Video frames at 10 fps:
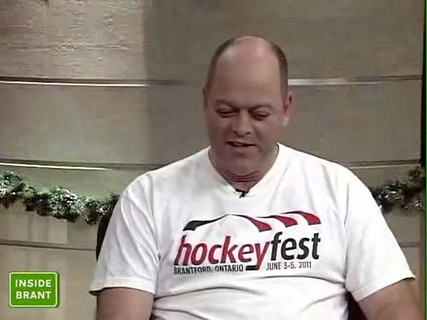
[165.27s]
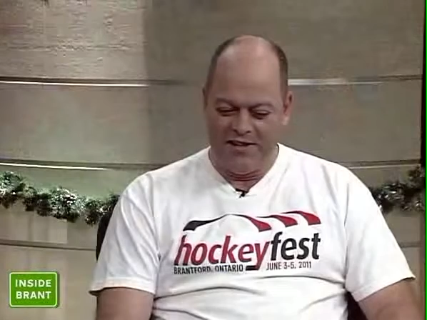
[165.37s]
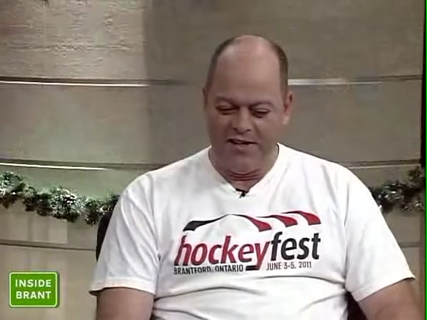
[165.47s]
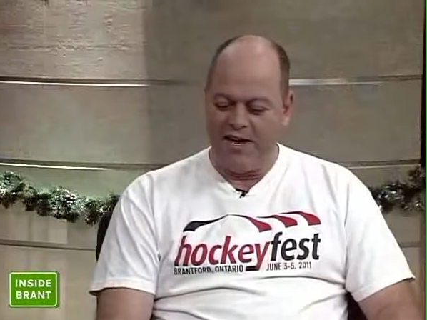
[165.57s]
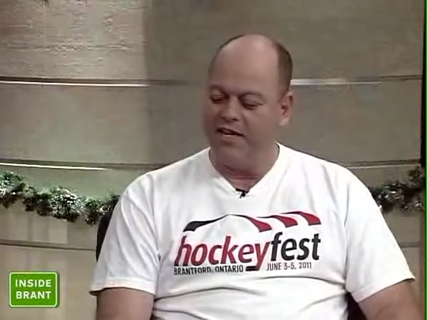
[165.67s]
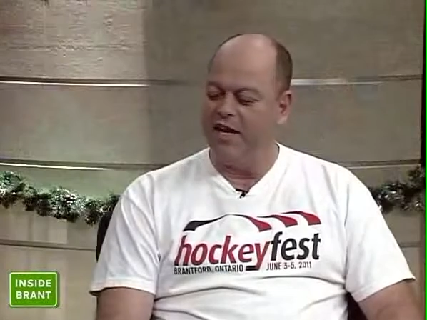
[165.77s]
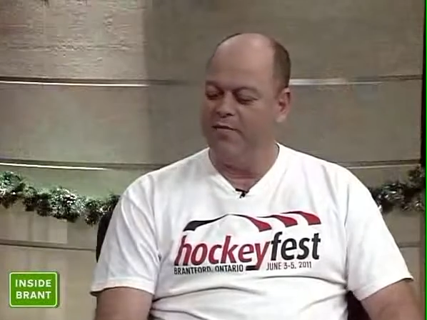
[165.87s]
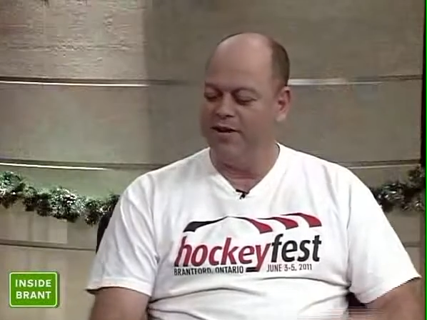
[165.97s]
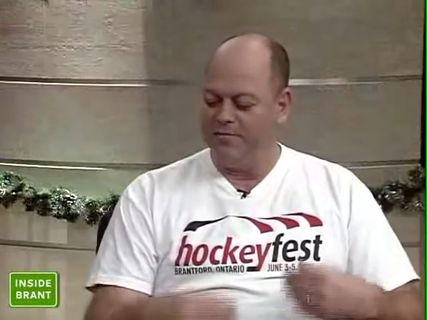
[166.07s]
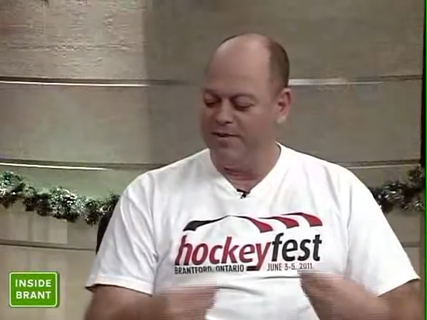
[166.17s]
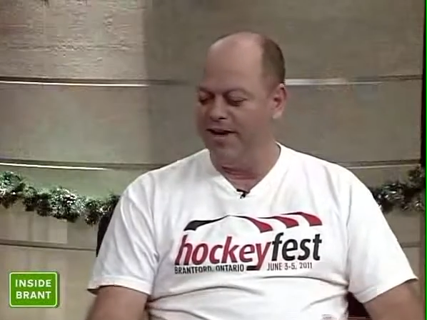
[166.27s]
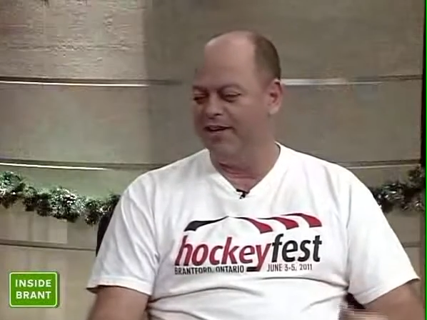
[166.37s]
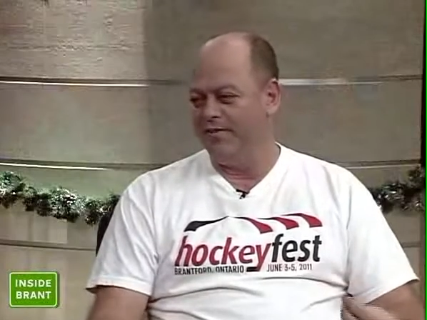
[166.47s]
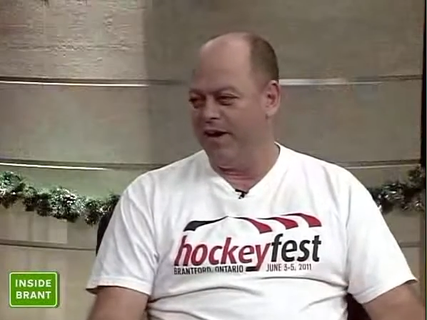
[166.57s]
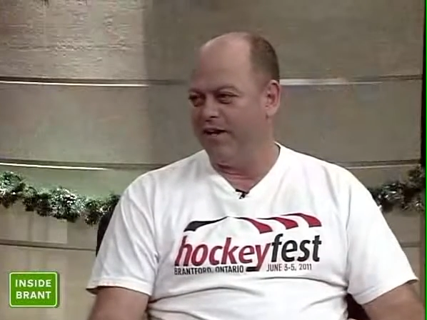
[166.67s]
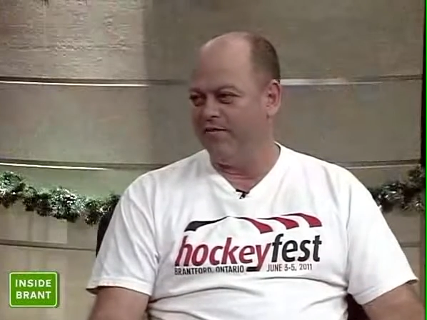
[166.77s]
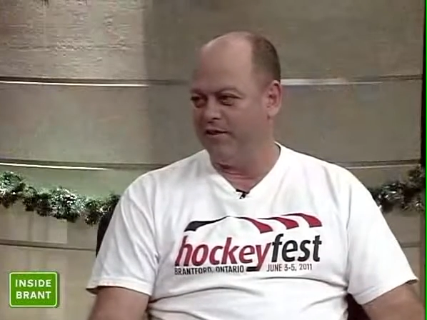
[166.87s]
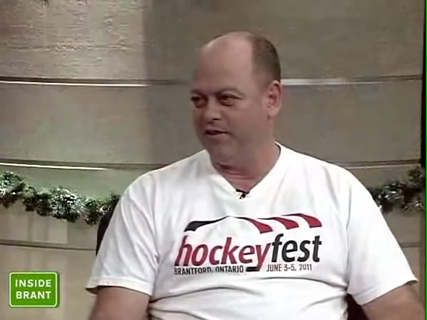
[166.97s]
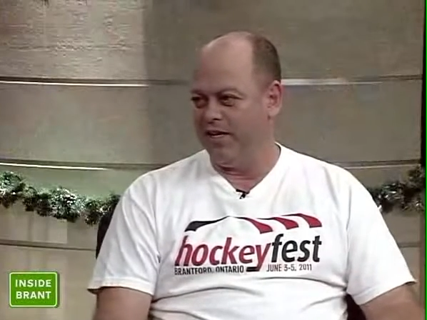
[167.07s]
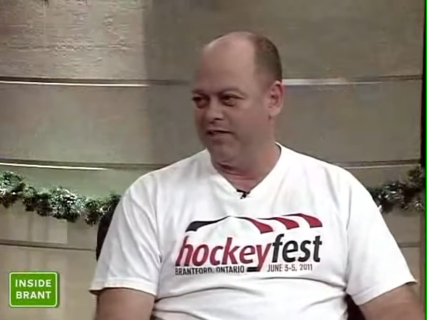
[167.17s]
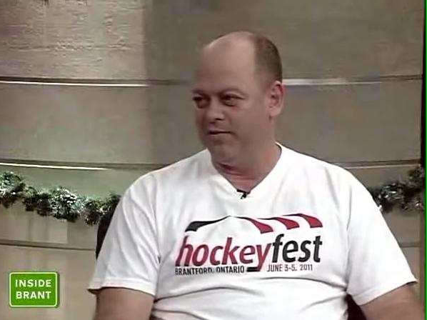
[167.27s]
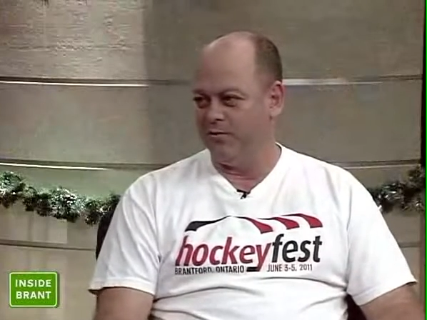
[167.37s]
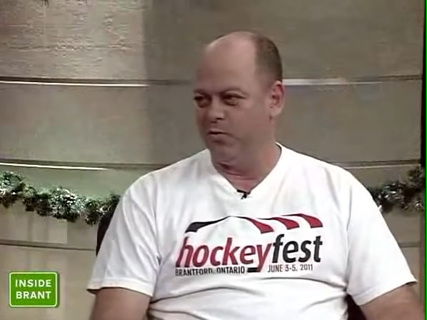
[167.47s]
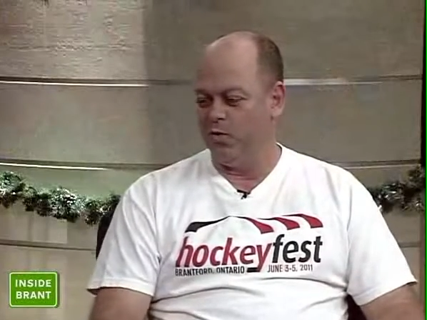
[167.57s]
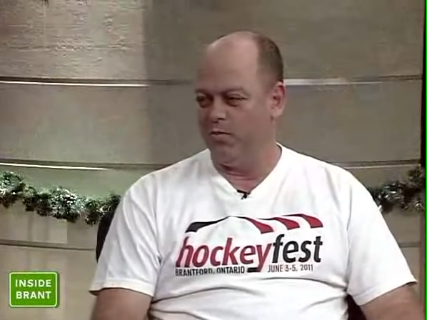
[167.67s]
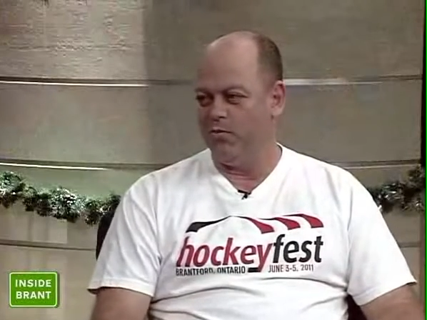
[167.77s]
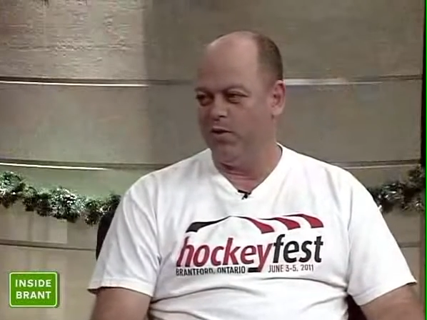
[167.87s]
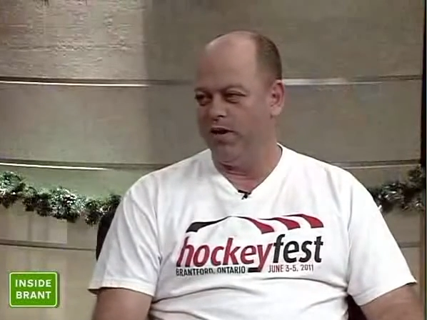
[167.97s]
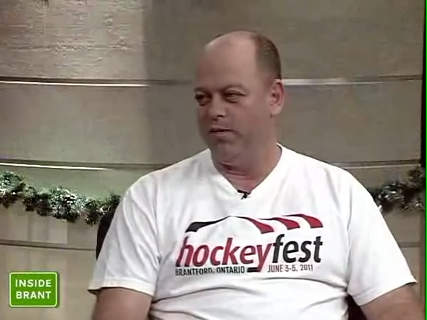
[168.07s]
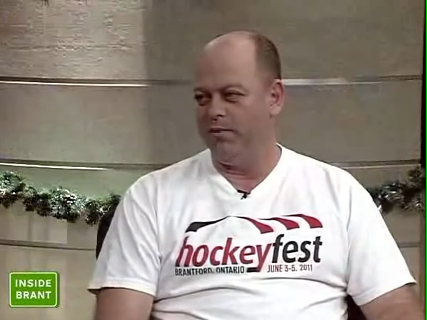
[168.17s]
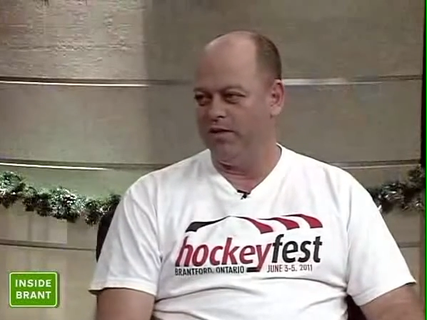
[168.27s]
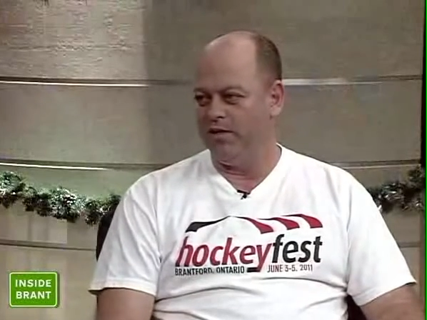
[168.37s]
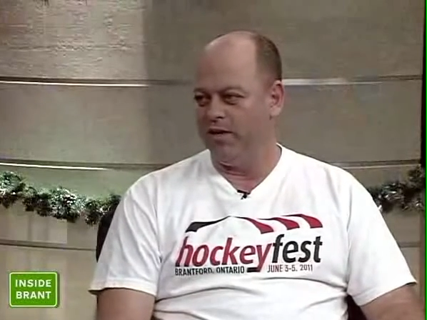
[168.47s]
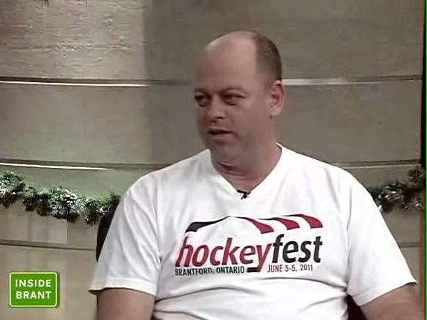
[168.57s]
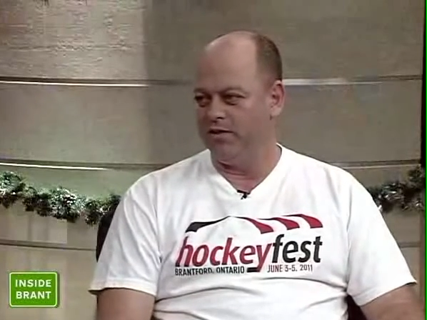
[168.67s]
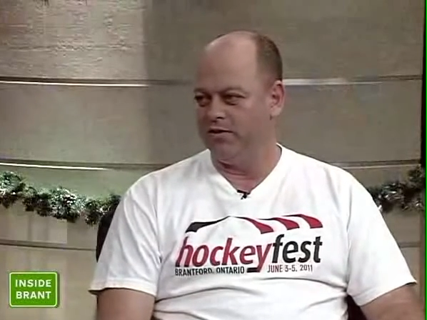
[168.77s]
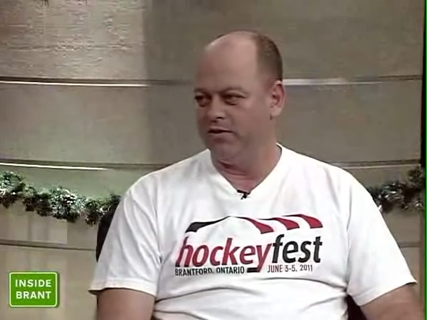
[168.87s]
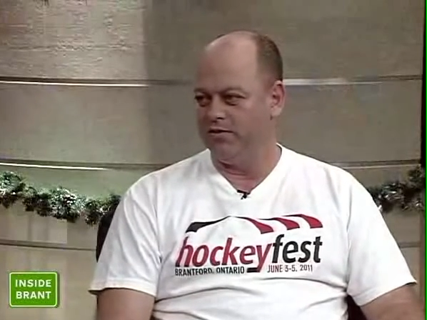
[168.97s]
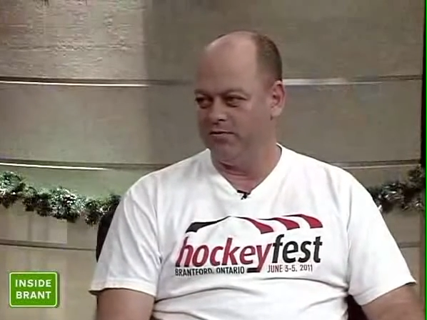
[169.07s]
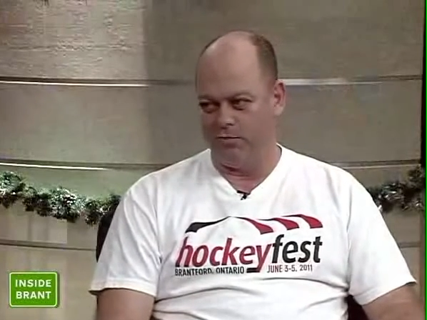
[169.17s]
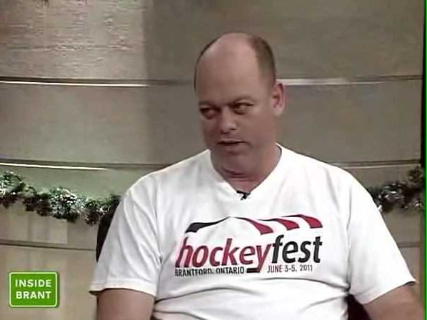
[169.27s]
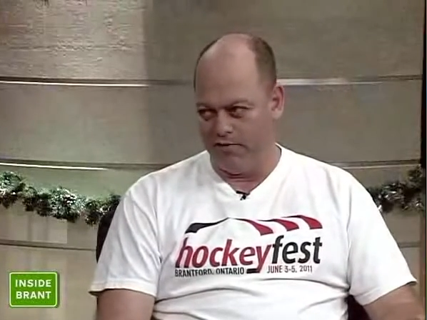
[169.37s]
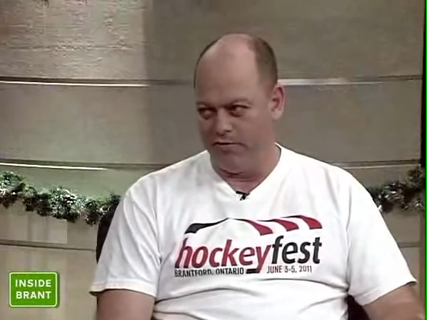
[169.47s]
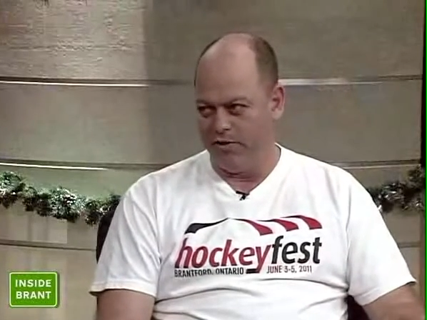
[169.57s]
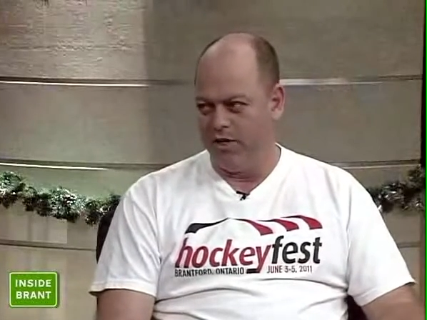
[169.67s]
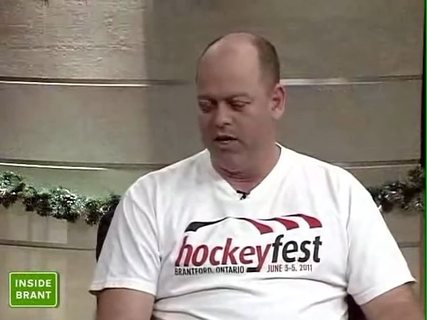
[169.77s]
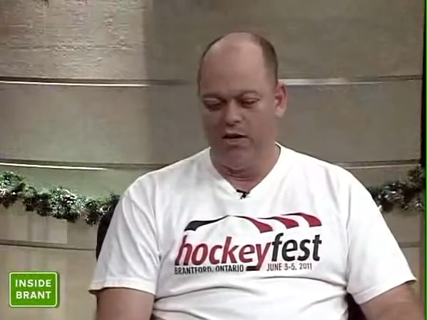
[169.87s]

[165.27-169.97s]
The economic impact of Hockeyfest last year was $1.8 million for Brantford,